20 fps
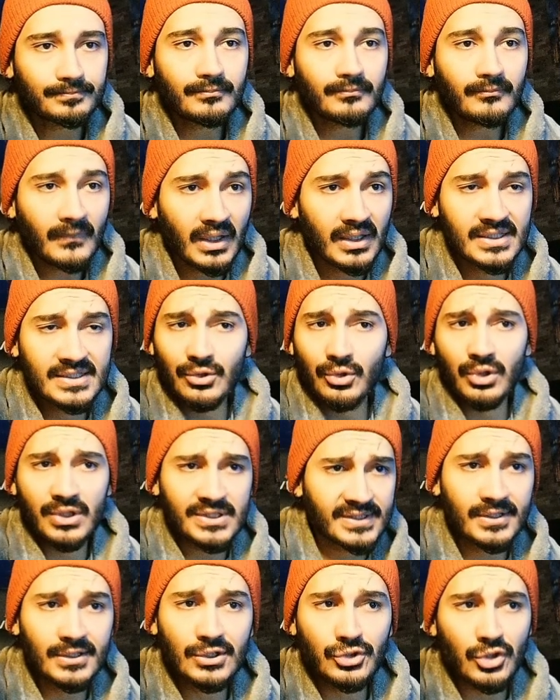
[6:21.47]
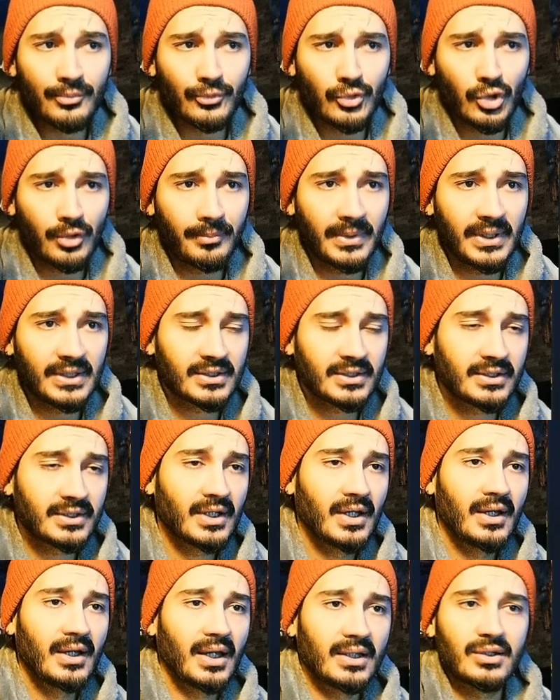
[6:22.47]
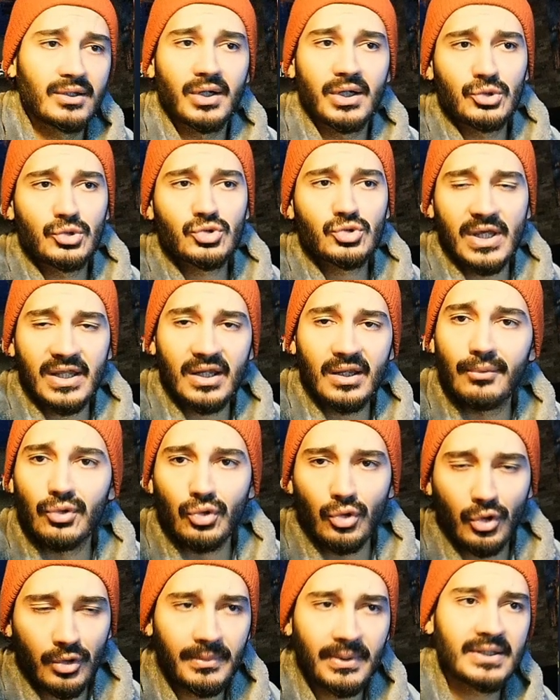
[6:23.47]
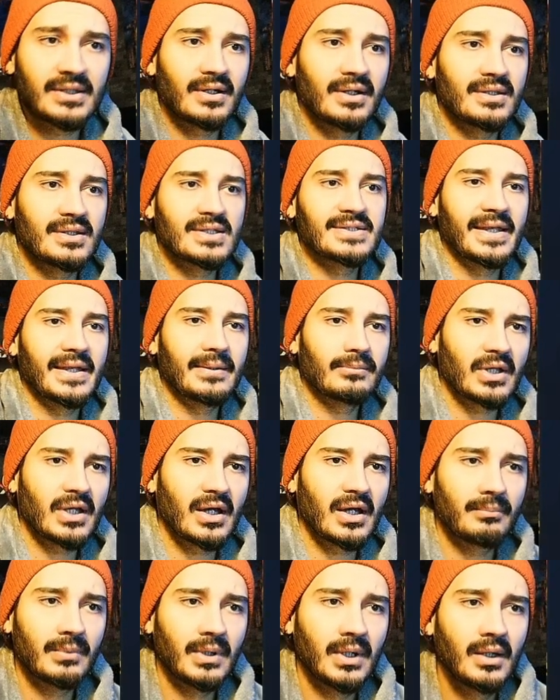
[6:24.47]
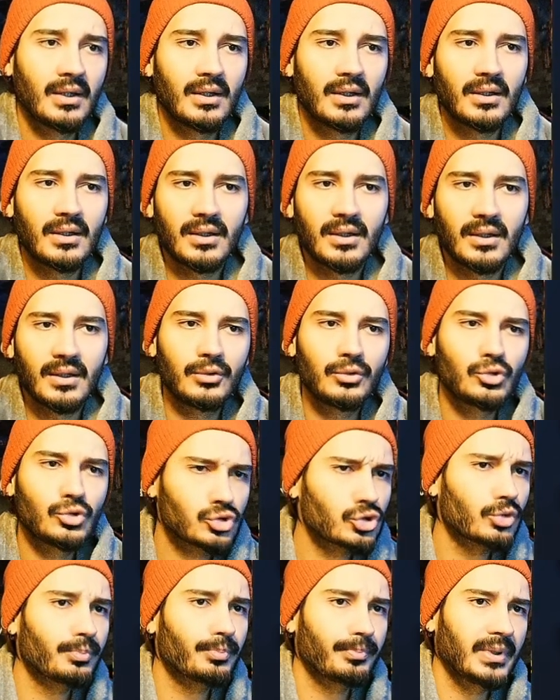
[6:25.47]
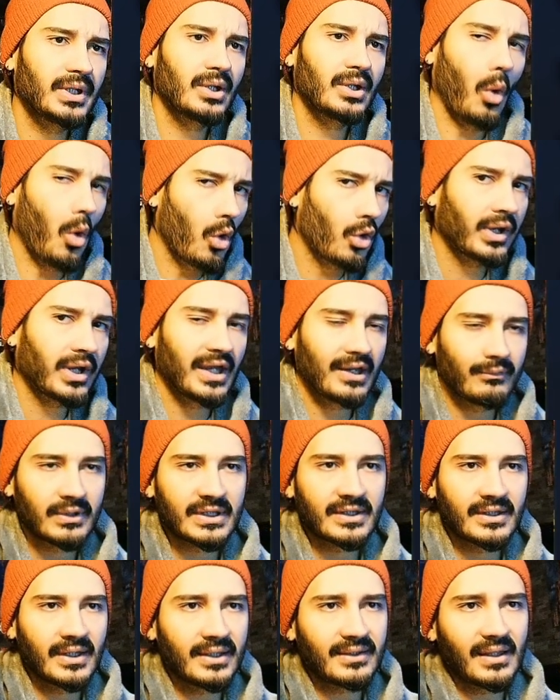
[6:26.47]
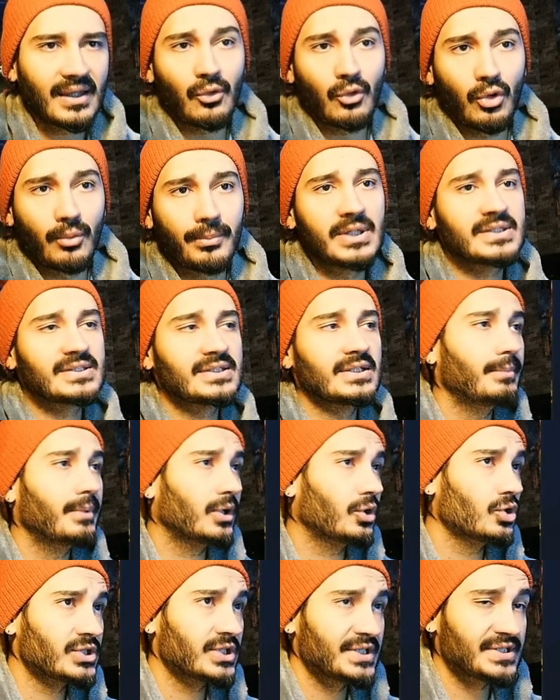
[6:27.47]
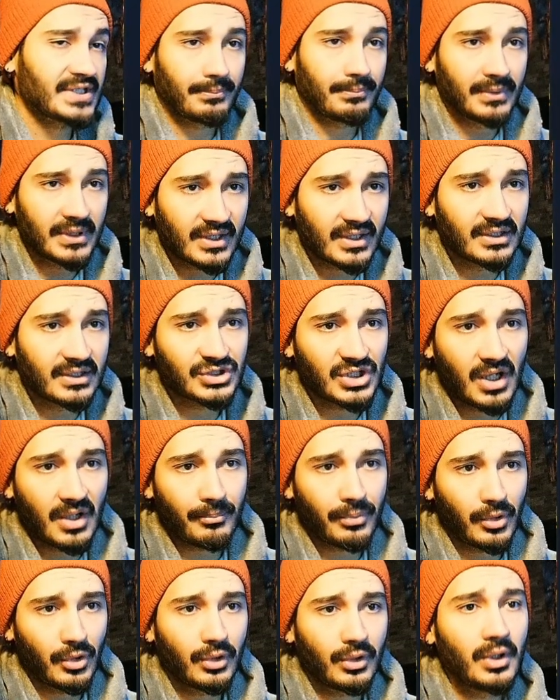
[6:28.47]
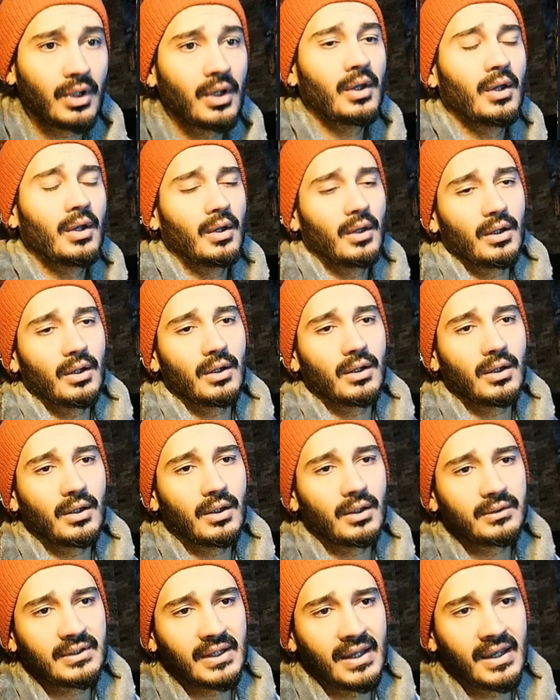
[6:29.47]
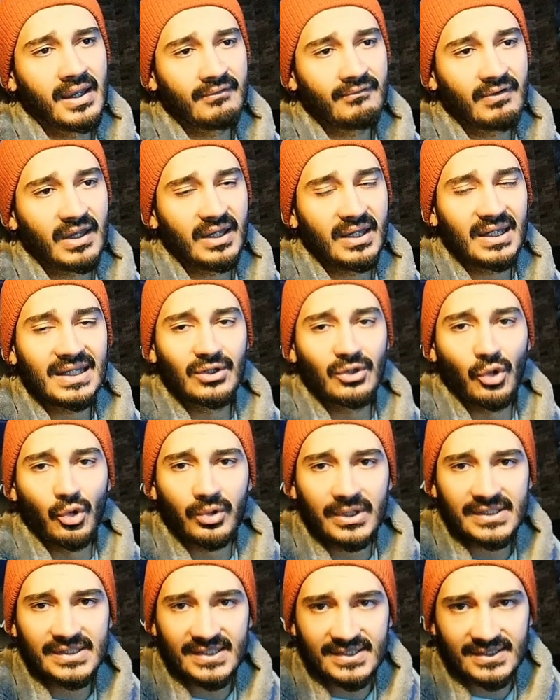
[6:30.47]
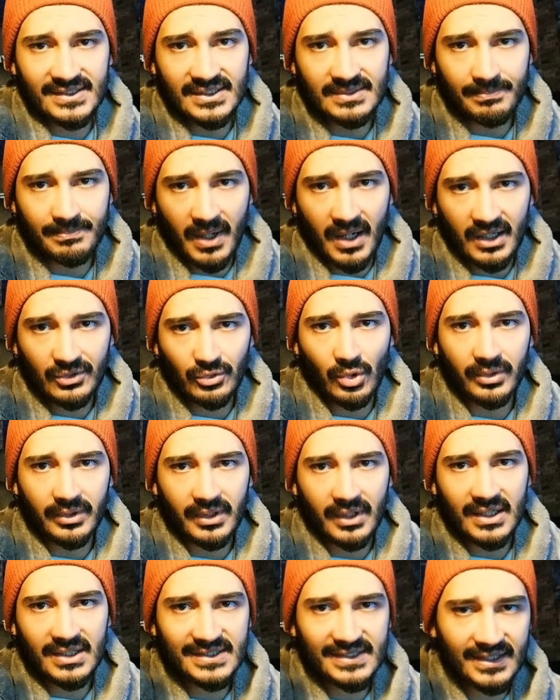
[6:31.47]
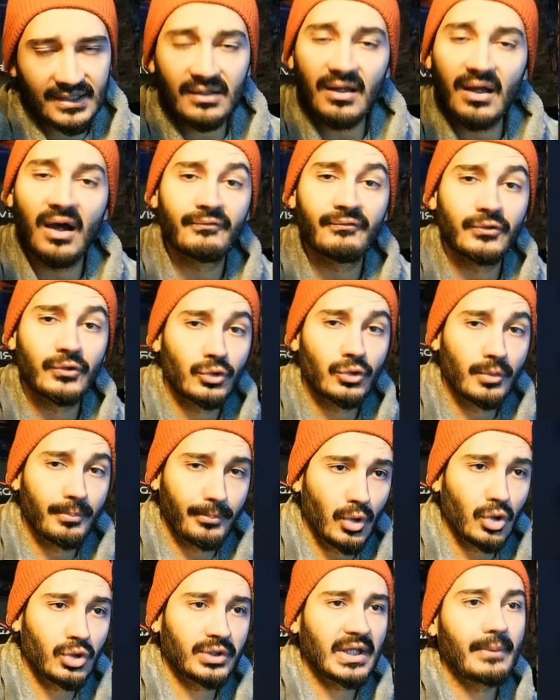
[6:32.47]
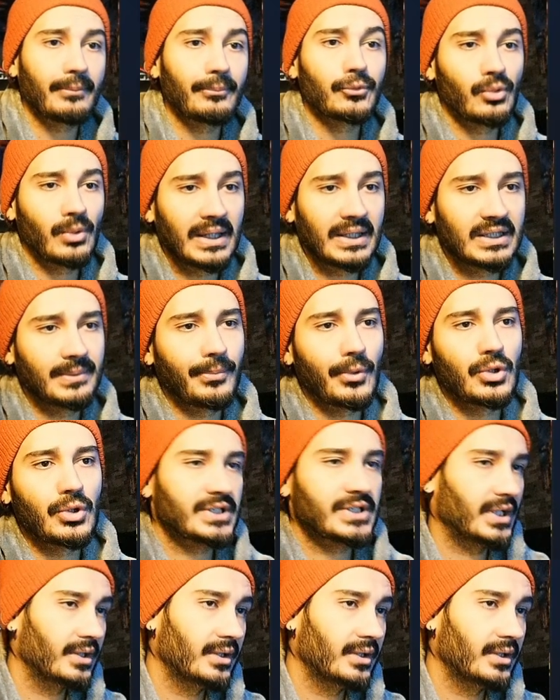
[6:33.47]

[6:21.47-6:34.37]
he's gonna steal some turn meter and reduce enemy turn meter at the same time, you should be okay with that. And obviously because he's a mythical champion, they have a ignore resistance part on their skill after you book them, 20%.